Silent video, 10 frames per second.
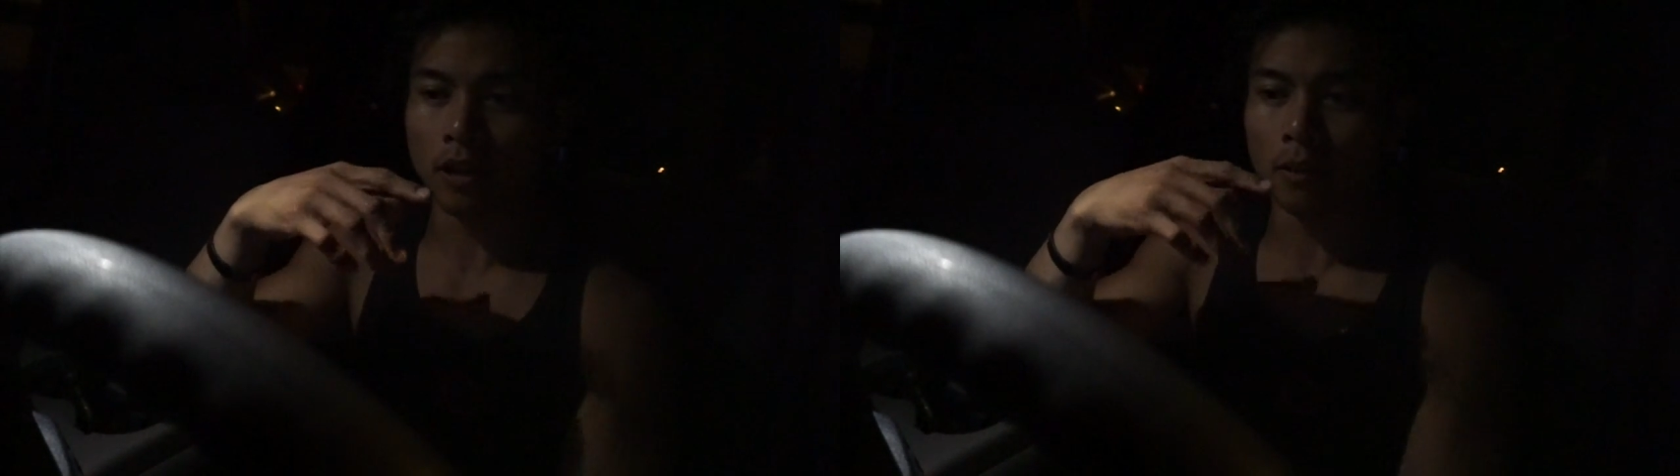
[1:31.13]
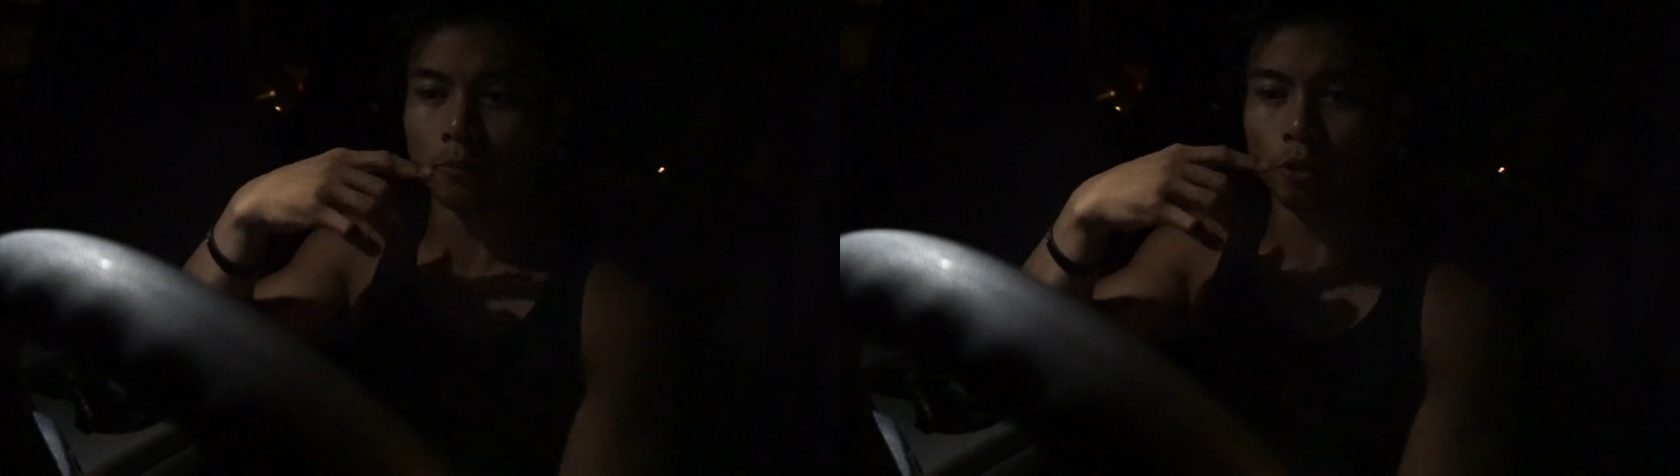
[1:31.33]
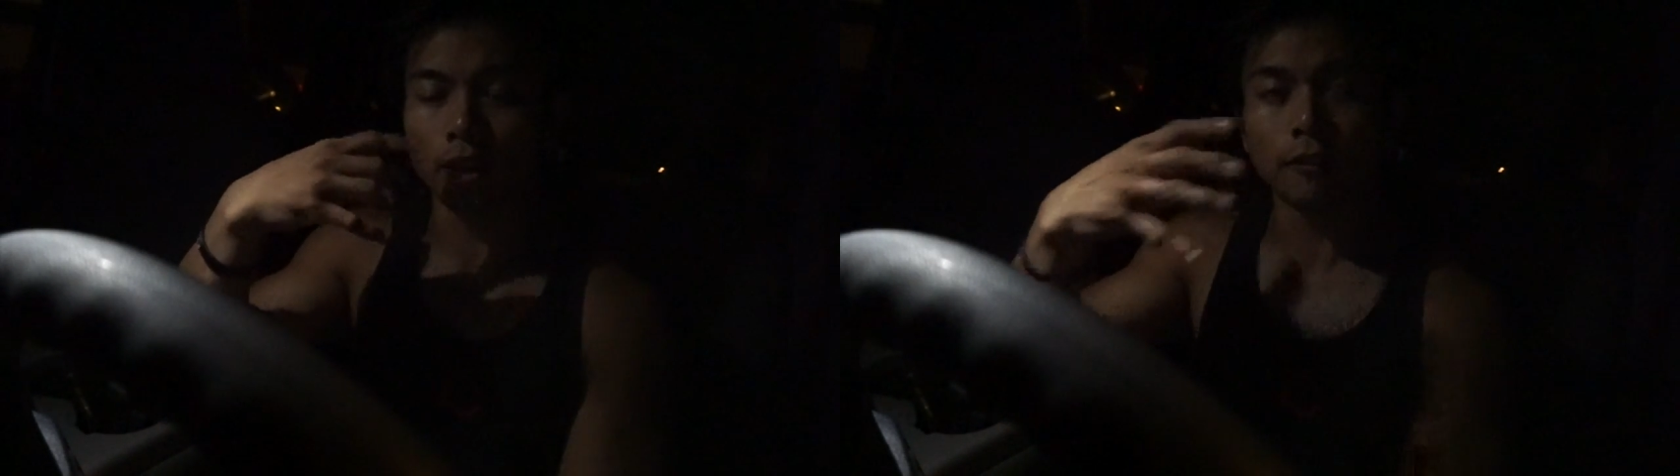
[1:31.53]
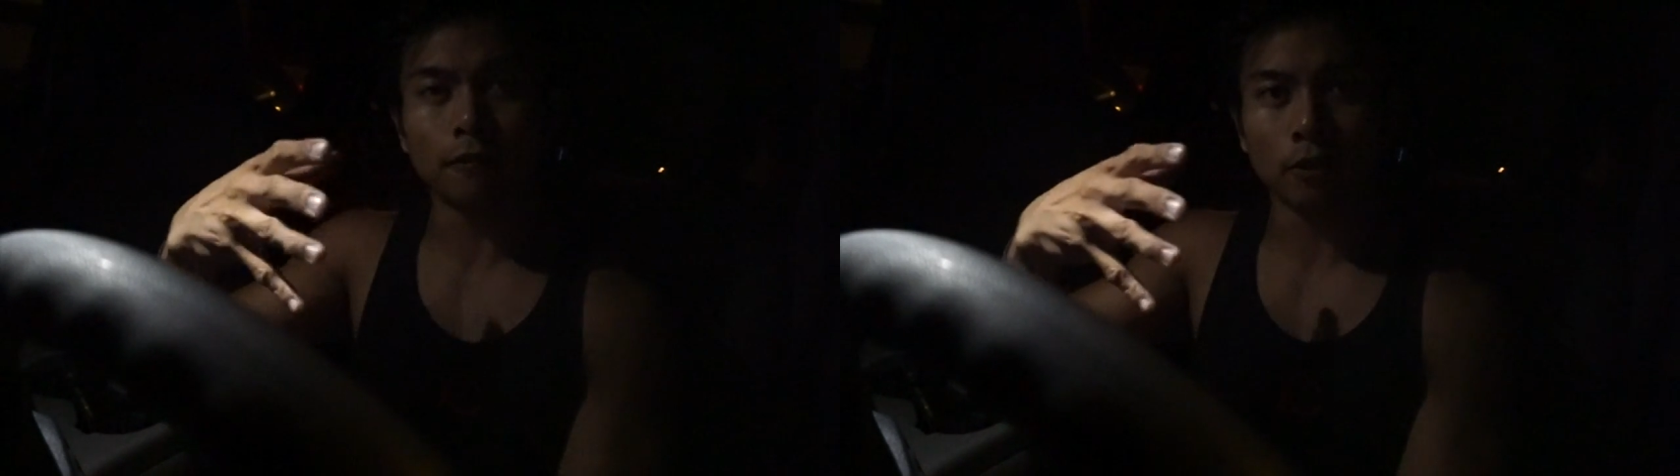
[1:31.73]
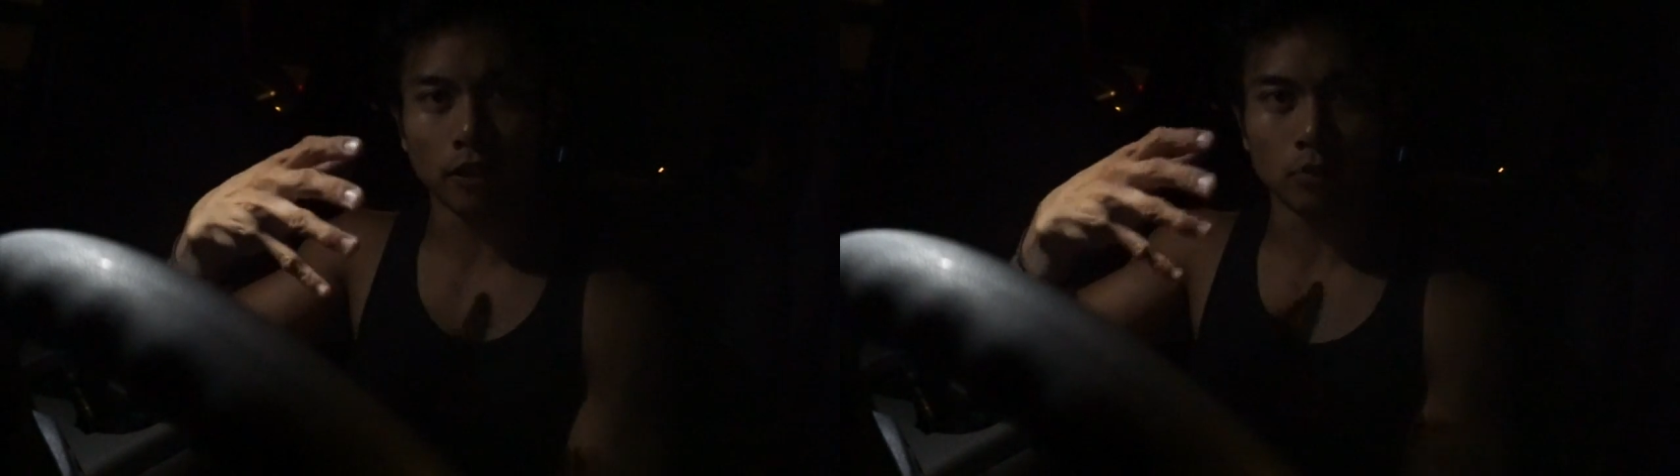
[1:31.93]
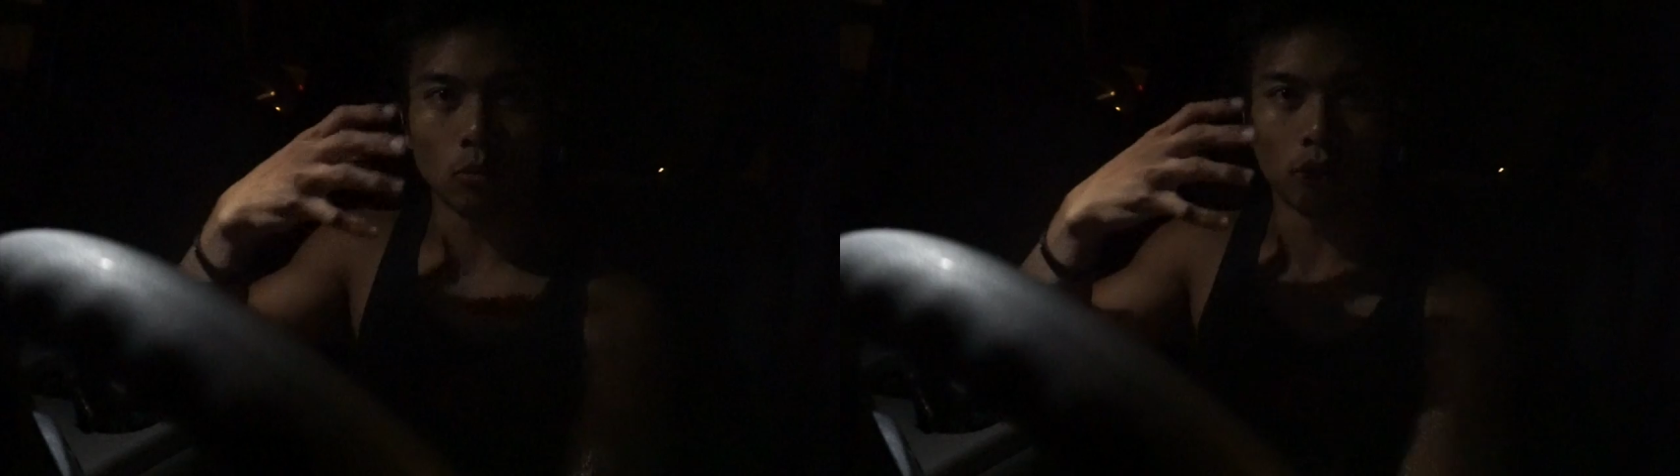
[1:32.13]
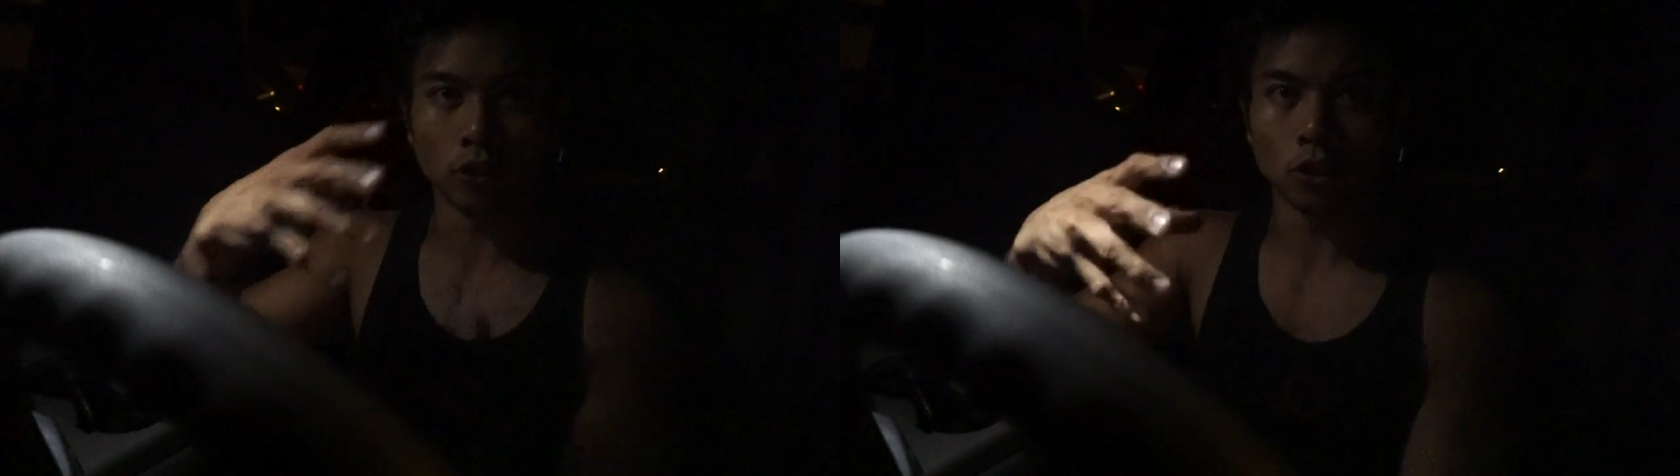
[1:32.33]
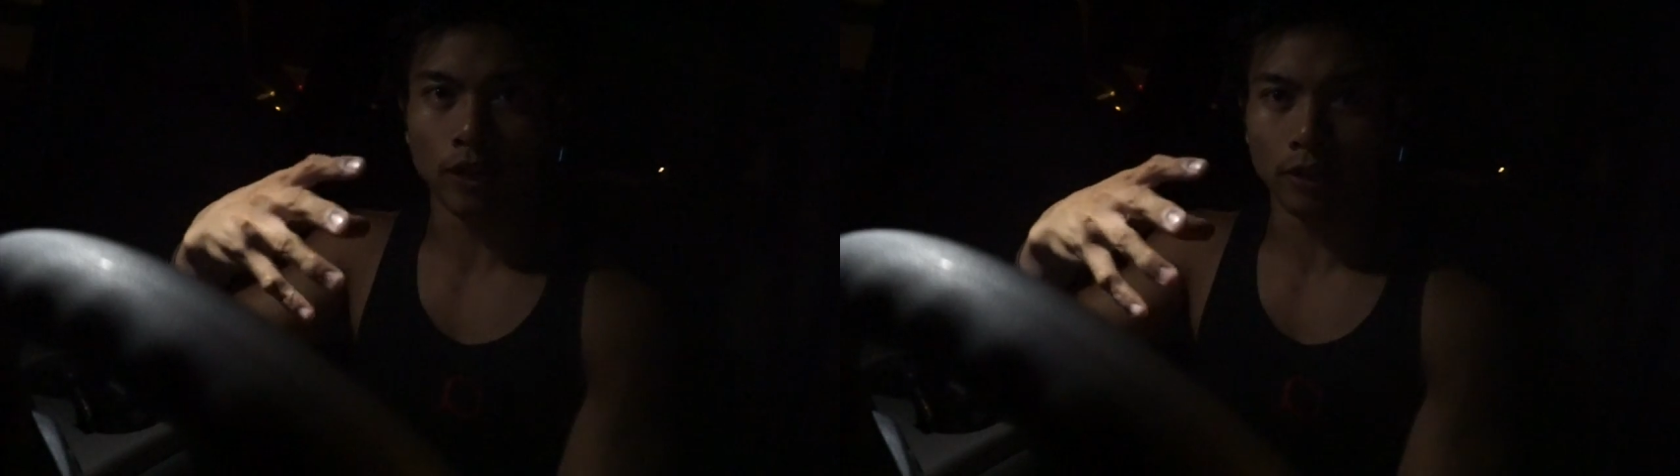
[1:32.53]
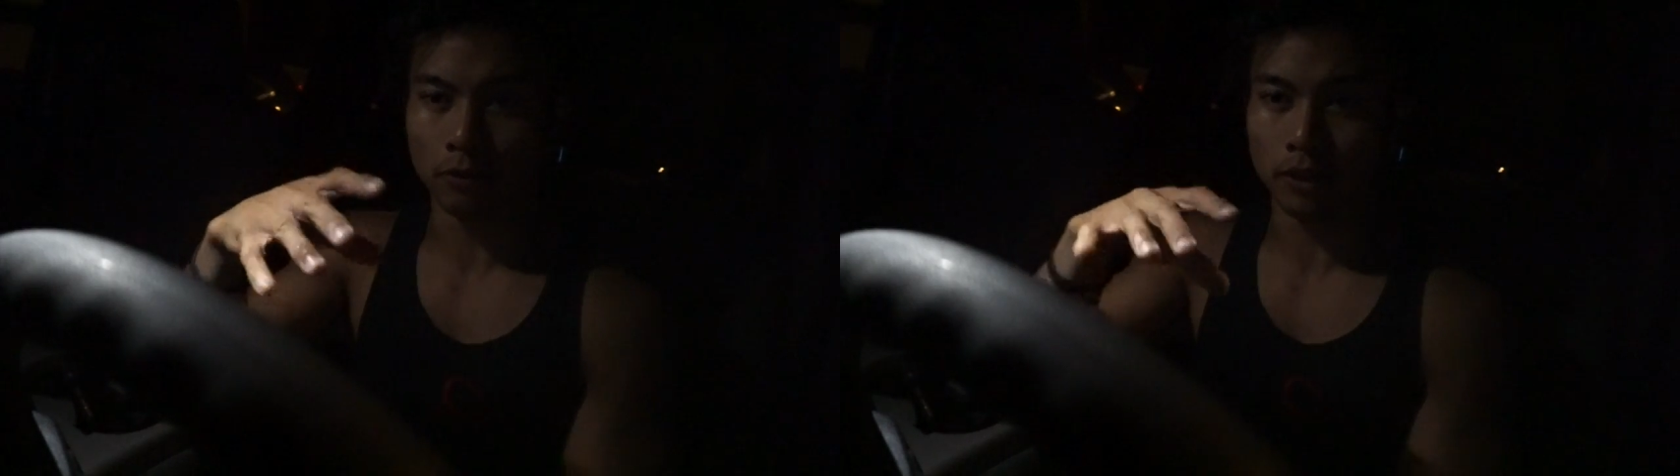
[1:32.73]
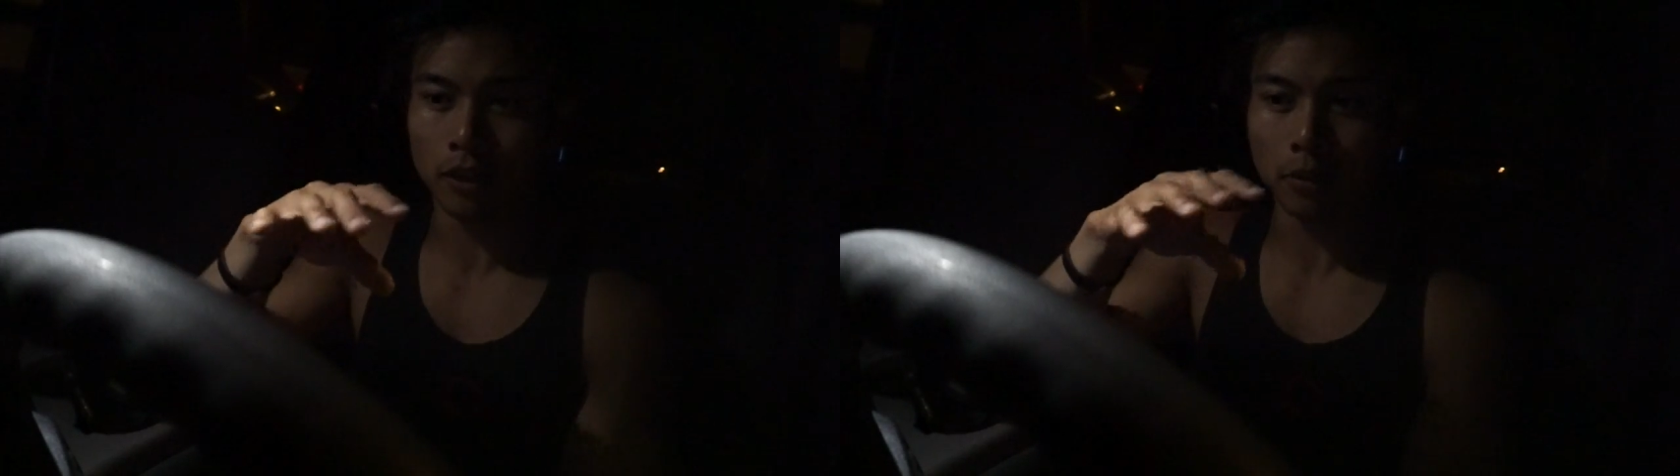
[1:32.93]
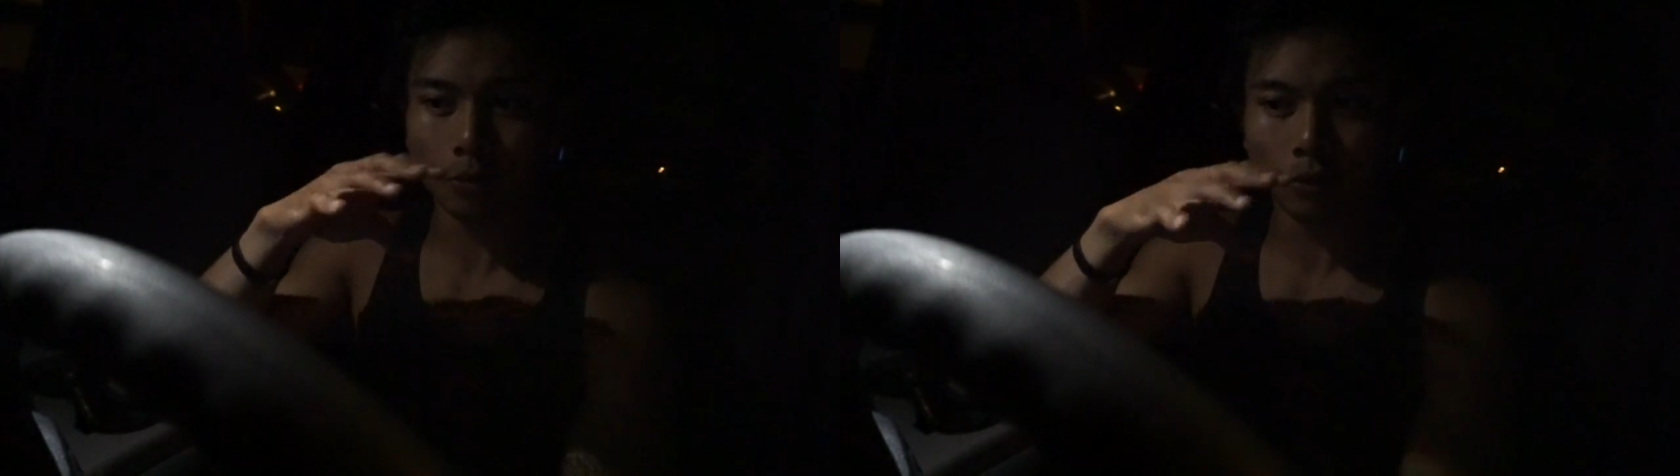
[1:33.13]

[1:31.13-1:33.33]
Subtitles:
I'm trying to focus more on strength when it comes